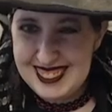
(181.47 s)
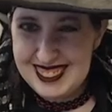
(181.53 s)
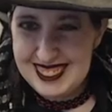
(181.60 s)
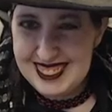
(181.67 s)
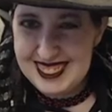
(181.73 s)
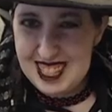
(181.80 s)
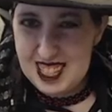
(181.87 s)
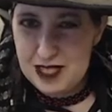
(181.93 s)
going to
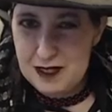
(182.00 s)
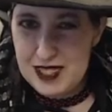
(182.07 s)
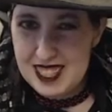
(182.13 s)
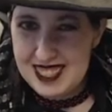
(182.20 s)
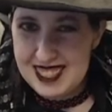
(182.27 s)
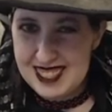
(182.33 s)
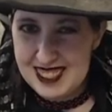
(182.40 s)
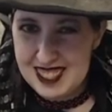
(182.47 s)
start to feel
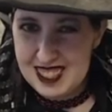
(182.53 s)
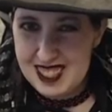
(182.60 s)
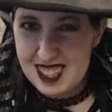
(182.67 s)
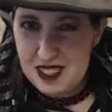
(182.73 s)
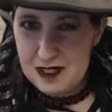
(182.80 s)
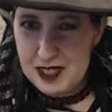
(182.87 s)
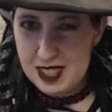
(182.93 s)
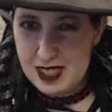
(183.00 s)
it. You're going to
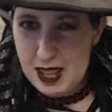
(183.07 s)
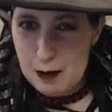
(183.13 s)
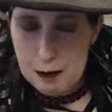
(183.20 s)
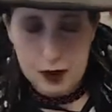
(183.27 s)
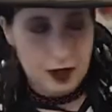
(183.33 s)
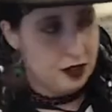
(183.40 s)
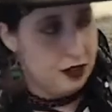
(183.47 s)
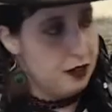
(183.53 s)
start feeling that
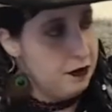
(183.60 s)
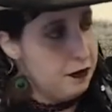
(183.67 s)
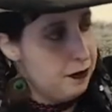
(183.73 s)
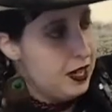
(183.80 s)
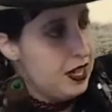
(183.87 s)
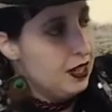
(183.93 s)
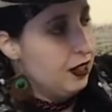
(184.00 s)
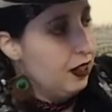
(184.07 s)
burn. You can
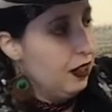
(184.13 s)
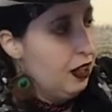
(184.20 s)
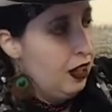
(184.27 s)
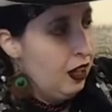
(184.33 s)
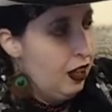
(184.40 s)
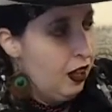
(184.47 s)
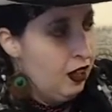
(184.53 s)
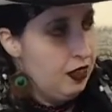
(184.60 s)
feel
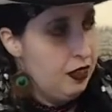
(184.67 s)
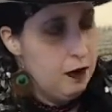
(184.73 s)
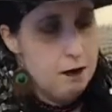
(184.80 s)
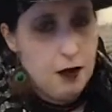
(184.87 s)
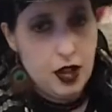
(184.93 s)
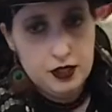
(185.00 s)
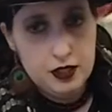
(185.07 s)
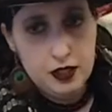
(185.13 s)
the
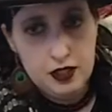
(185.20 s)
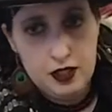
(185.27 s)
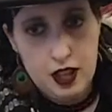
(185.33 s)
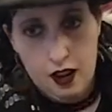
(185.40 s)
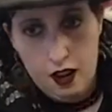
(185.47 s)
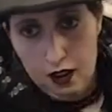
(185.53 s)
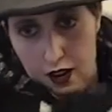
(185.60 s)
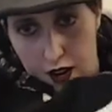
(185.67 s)
muscles that
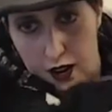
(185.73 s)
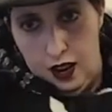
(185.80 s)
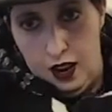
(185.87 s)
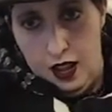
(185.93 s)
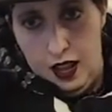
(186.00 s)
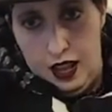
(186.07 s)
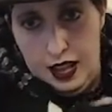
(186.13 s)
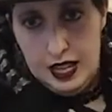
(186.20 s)
are
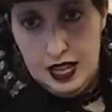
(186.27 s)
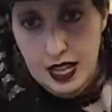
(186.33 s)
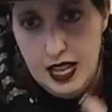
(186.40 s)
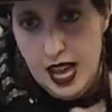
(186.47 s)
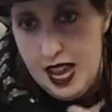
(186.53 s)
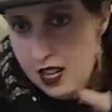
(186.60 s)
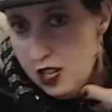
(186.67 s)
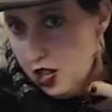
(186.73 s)

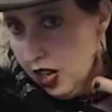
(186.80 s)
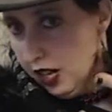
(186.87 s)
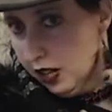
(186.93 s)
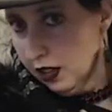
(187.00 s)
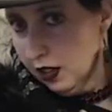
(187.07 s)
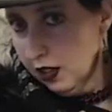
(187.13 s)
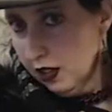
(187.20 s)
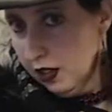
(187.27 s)

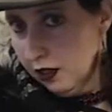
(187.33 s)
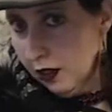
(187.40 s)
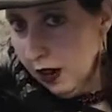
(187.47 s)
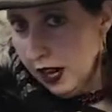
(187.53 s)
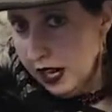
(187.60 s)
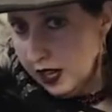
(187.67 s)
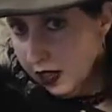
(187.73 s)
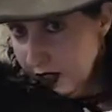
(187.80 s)
engaging,
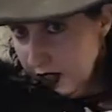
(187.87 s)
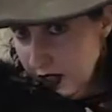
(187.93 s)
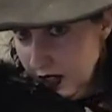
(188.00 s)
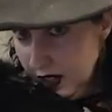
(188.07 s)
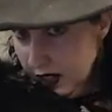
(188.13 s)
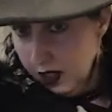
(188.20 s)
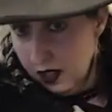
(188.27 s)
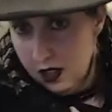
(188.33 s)
right?
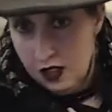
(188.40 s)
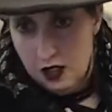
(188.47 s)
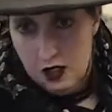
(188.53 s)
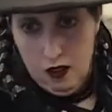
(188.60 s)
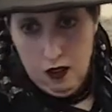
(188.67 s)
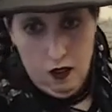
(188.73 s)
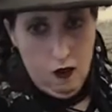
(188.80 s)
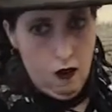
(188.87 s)

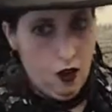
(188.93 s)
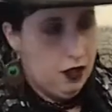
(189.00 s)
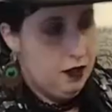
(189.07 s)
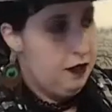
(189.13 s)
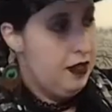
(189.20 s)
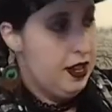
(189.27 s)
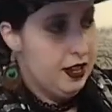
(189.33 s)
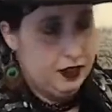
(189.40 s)
All
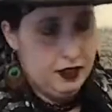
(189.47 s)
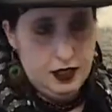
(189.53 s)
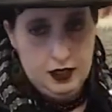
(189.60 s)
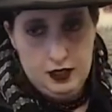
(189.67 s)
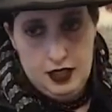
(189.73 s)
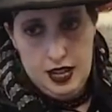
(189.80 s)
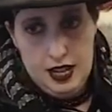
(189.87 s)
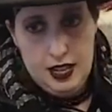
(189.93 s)
of this is
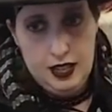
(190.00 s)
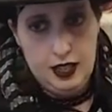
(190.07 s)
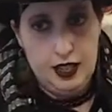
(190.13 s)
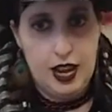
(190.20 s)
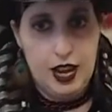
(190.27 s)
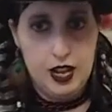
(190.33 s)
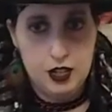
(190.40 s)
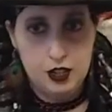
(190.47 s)
getting
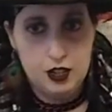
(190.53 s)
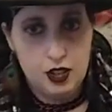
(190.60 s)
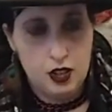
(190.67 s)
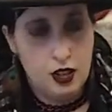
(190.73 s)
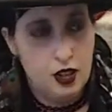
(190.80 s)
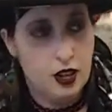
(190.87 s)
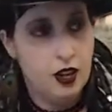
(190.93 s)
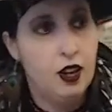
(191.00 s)
engaged.
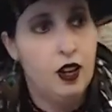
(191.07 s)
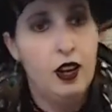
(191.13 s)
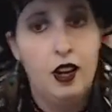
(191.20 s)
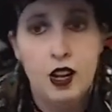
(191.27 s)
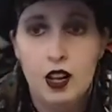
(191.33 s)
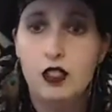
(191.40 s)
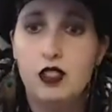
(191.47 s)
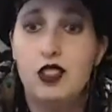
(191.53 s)

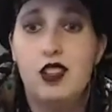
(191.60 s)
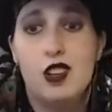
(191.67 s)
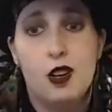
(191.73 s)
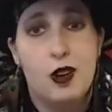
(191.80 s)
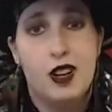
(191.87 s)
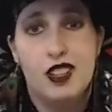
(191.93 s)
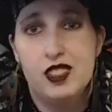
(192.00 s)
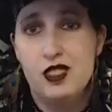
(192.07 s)
So you're going to
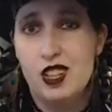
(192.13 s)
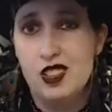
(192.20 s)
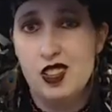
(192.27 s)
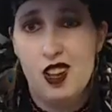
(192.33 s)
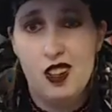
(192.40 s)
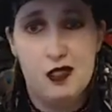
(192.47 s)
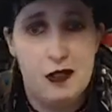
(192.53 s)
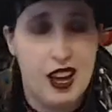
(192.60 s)
want to stretch
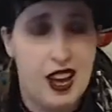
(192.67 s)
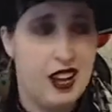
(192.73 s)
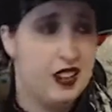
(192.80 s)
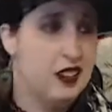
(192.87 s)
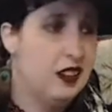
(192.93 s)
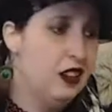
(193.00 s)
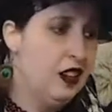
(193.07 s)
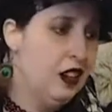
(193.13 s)
all of that.
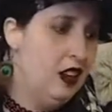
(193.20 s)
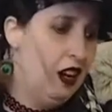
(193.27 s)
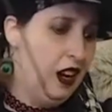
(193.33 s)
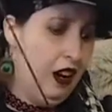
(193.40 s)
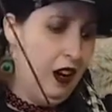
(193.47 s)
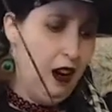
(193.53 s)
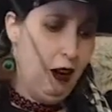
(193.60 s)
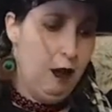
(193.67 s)

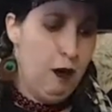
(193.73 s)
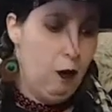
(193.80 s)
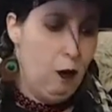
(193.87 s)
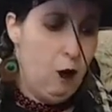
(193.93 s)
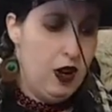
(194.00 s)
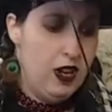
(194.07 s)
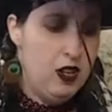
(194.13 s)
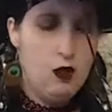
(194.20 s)

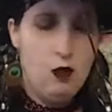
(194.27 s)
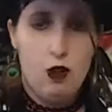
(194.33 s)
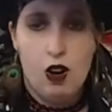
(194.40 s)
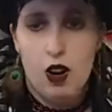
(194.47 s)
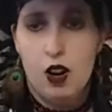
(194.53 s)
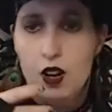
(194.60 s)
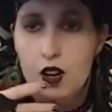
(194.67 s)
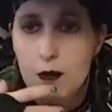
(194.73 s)
When you
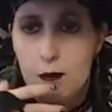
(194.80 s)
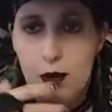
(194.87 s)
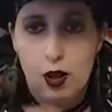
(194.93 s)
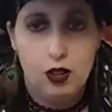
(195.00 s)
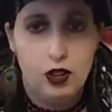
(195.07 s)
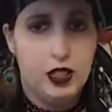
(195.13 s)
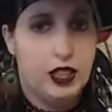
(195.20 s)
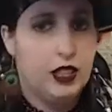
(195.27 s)
are
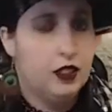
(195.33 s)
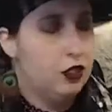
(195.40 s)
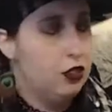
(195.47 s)
pulling the